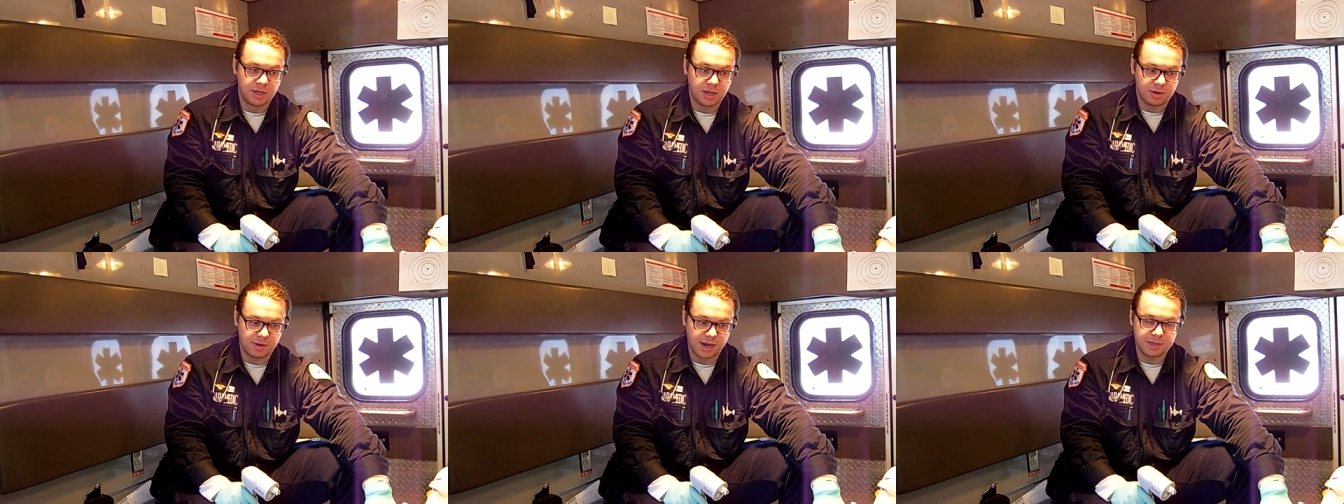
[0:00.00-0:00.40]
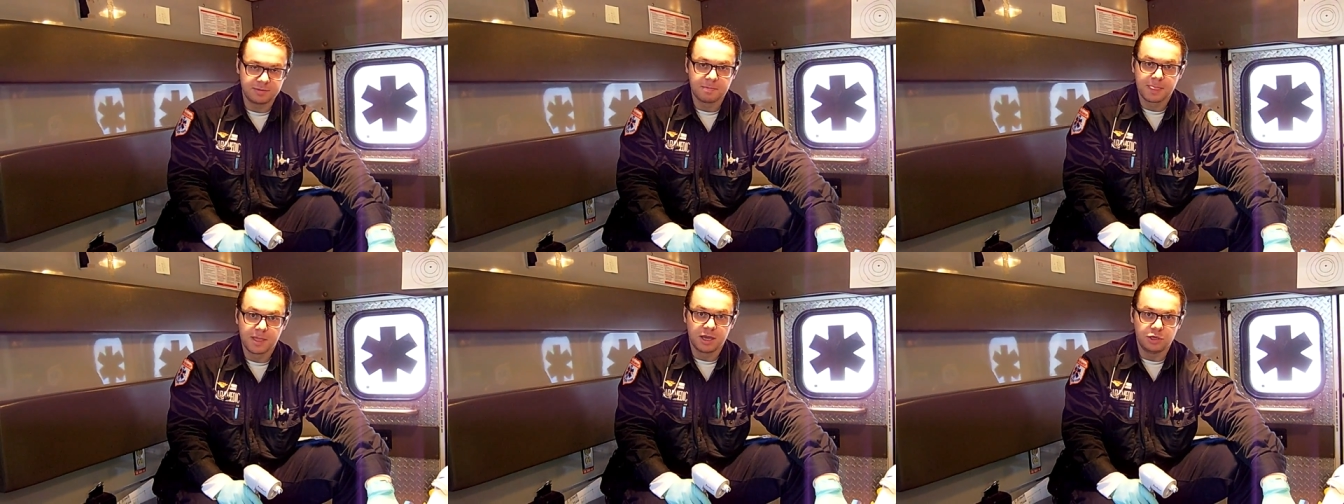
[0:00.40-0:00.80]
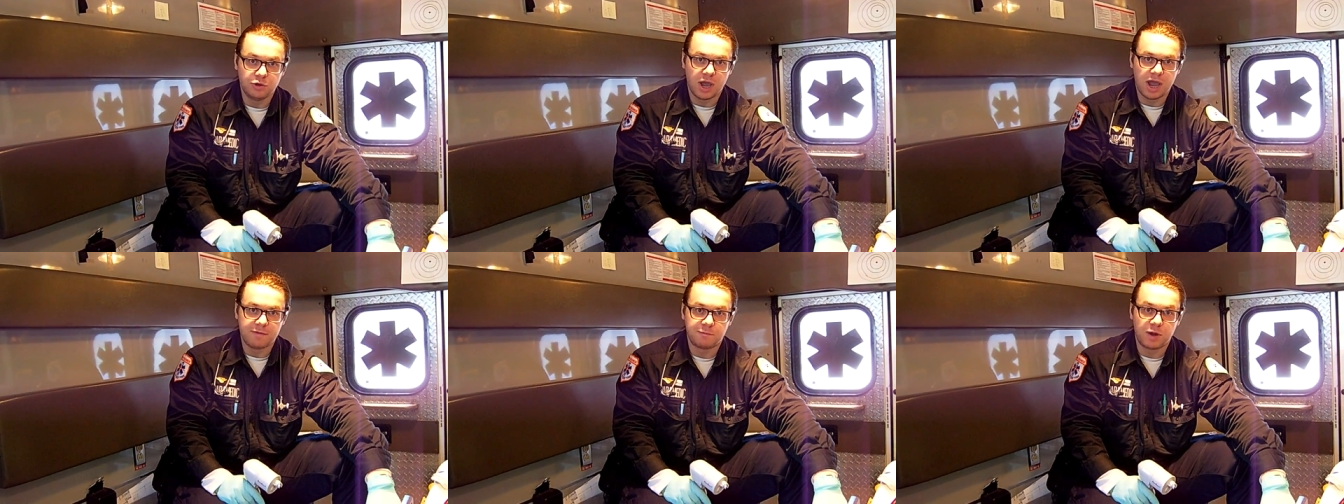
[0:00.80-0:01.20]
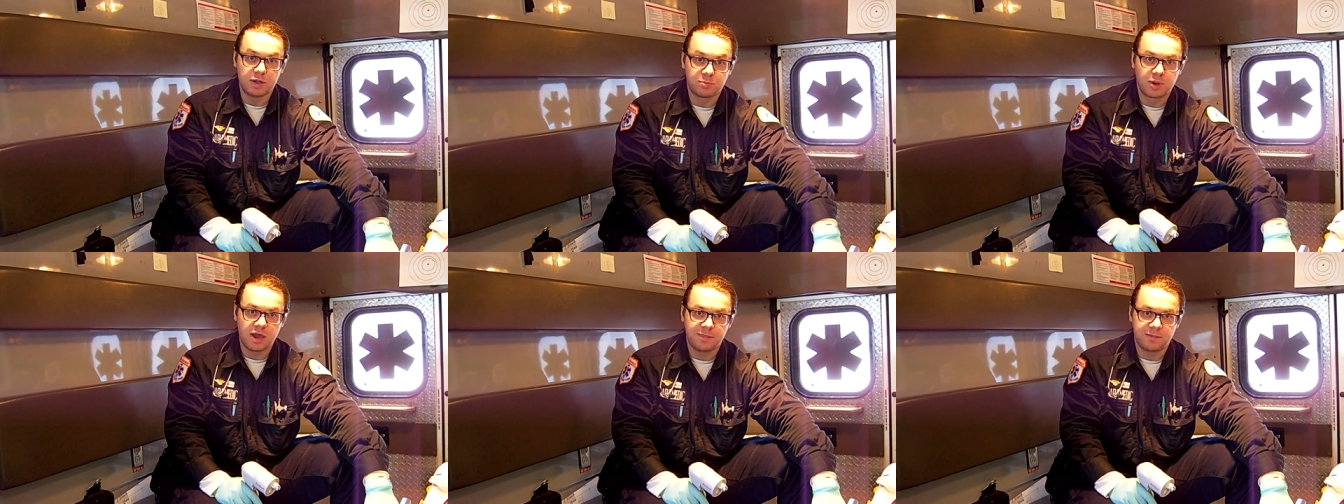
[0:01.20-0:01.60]
right, you have one
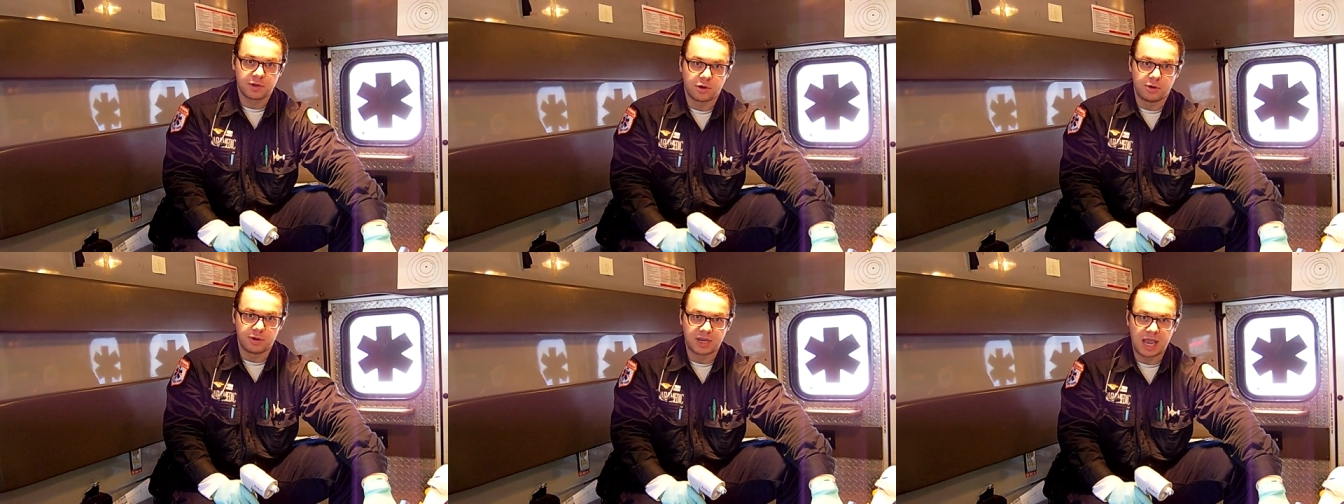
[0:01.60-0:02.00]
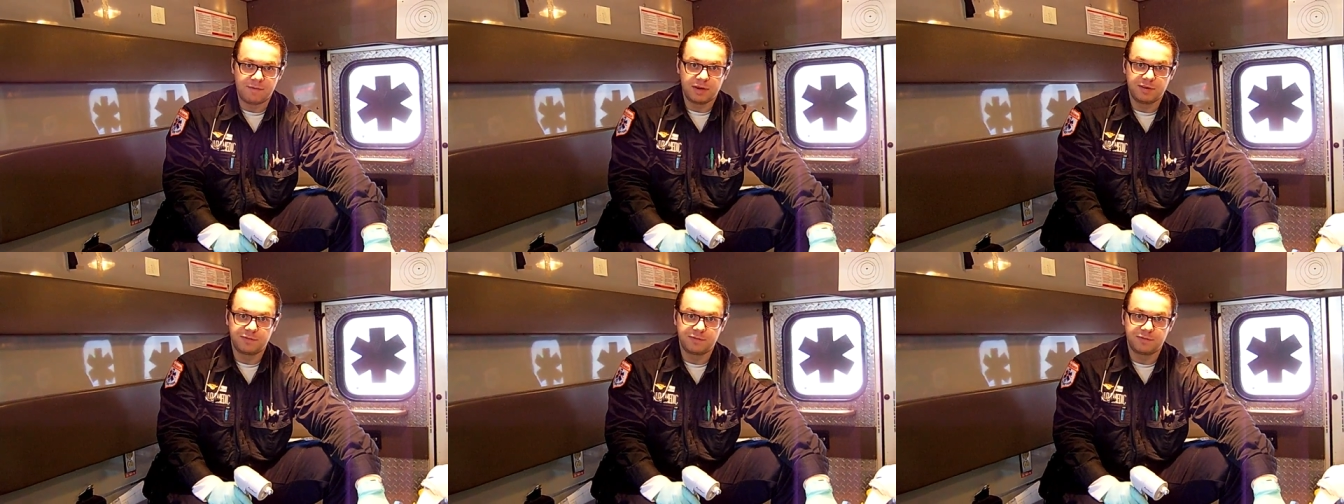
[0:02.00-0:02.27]
breath going every